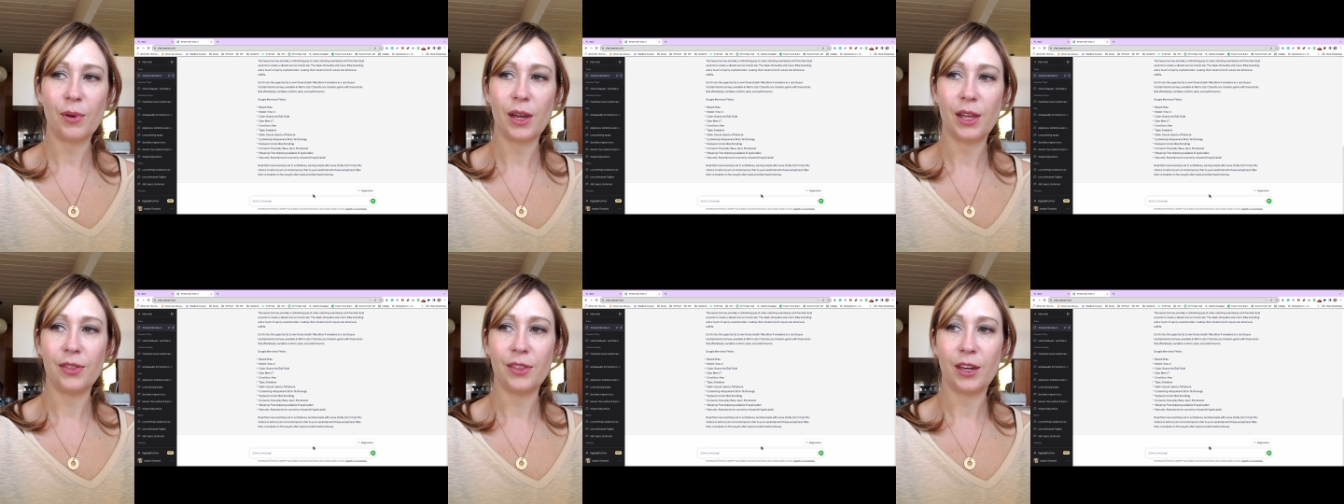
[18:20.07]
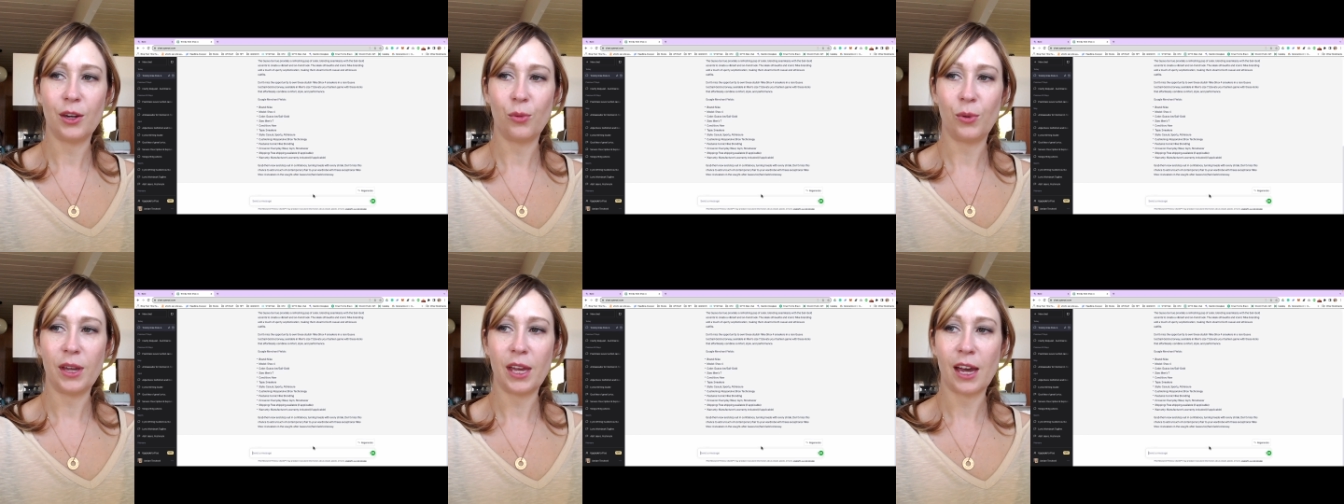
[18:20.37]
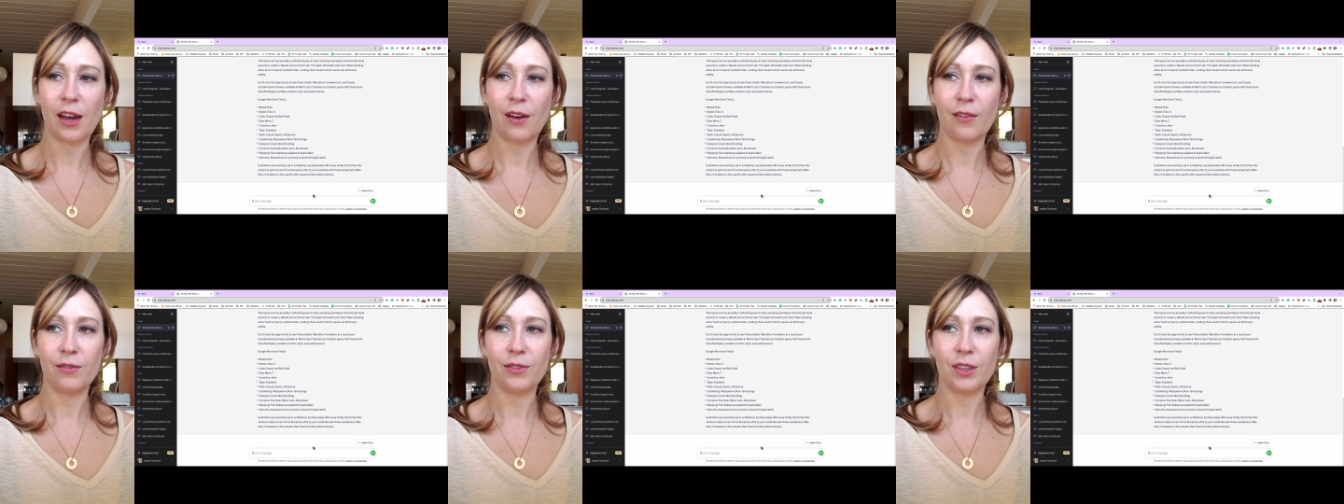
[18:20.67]
and then we
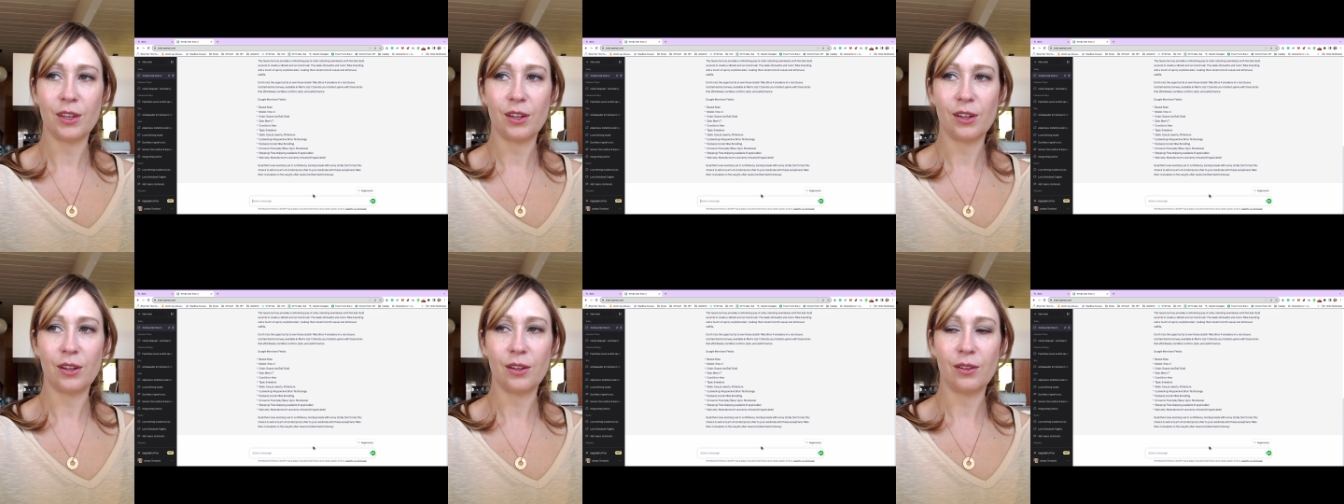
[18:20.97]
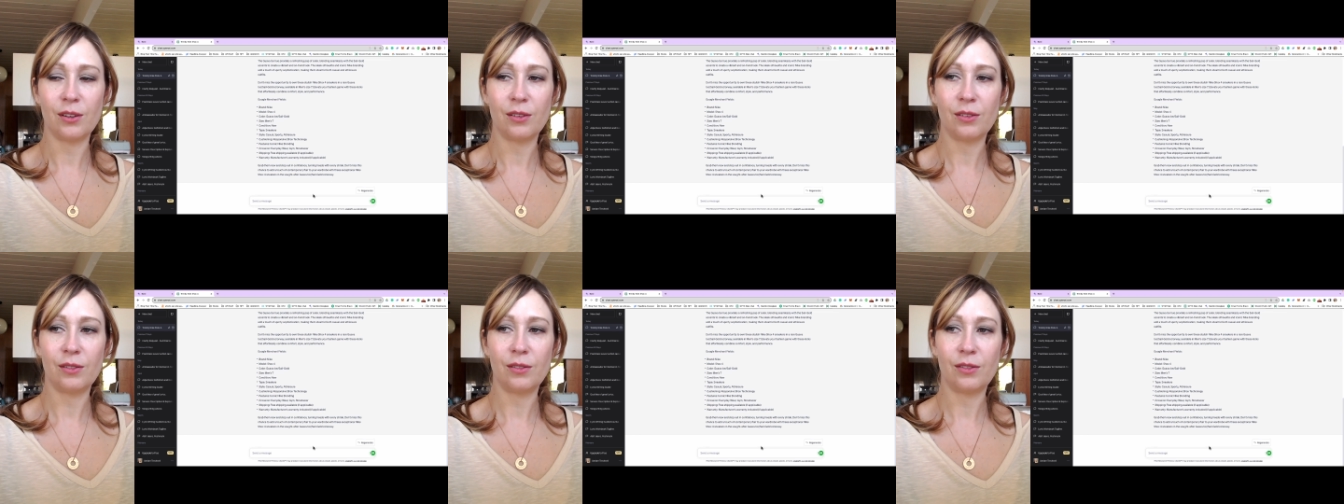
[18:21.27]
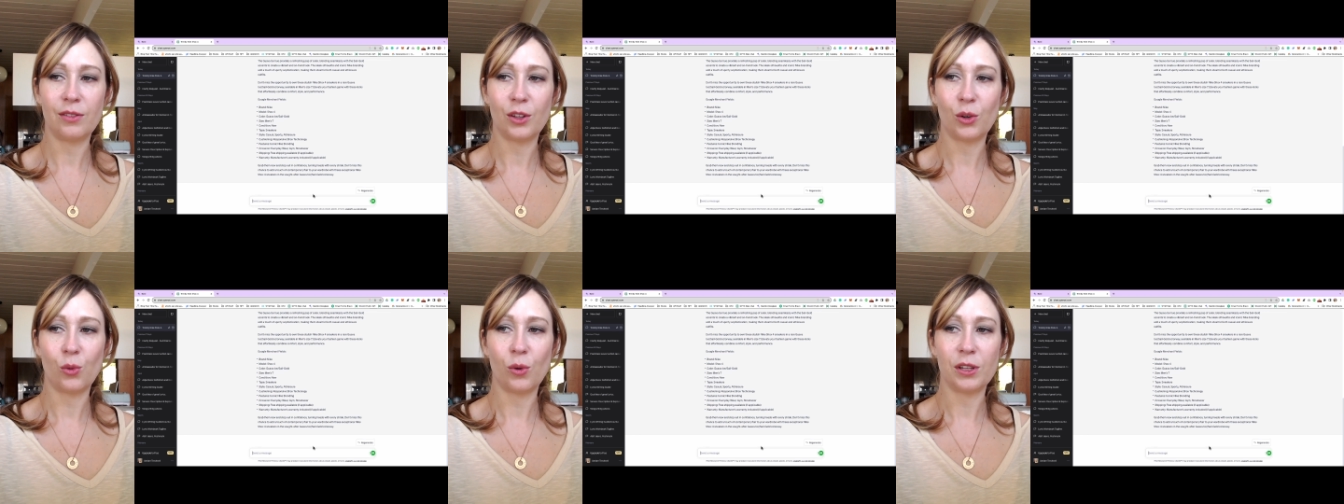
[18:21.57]
have the,
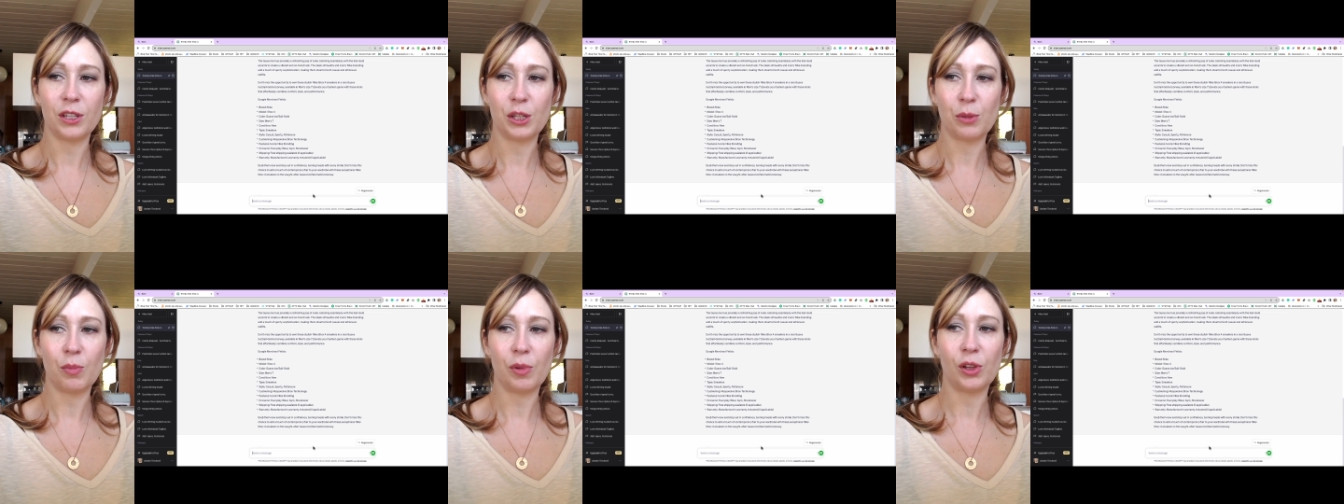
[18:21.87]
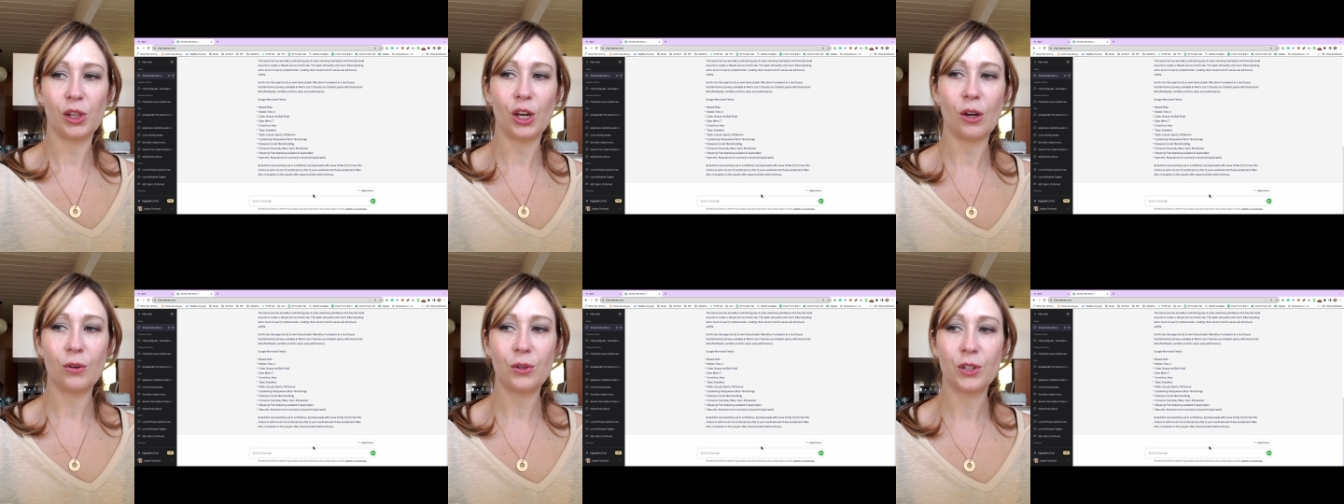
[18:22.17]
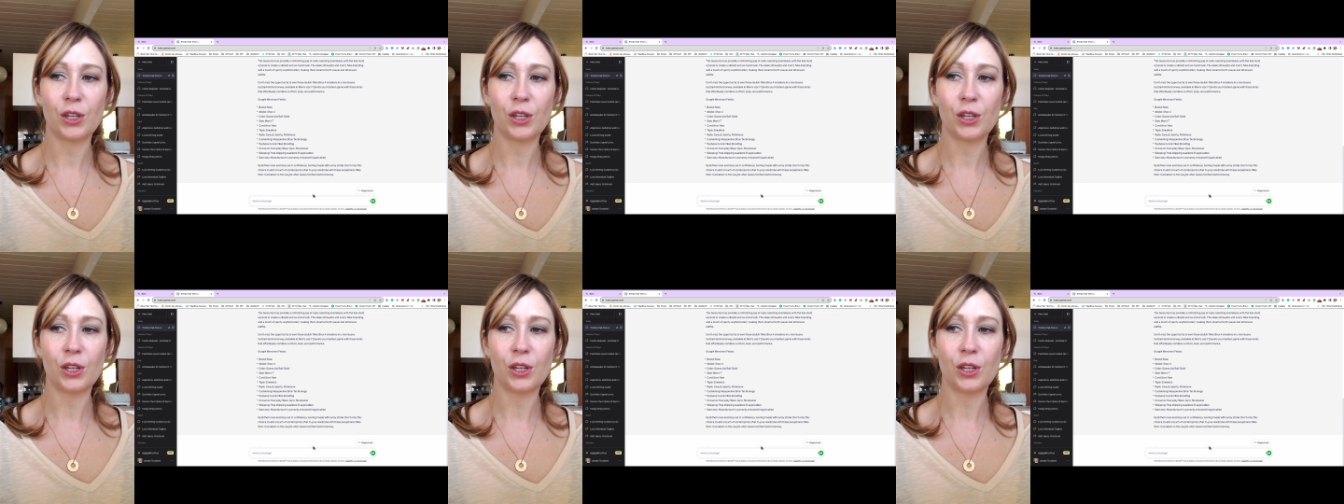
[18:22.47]
the ones below.